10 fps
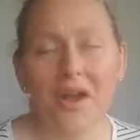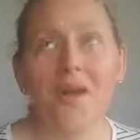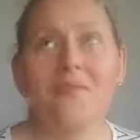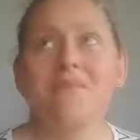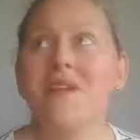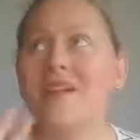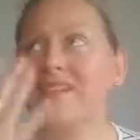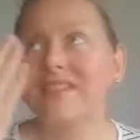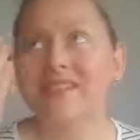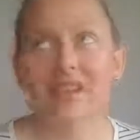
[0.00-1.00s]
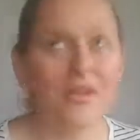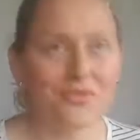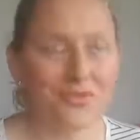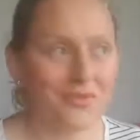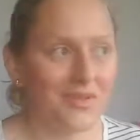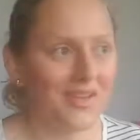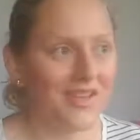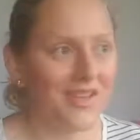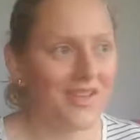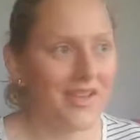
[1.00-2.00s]
How many times do I
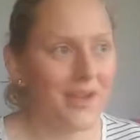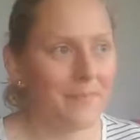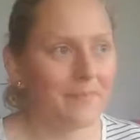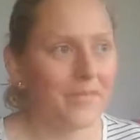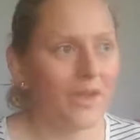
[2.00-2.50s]
hear,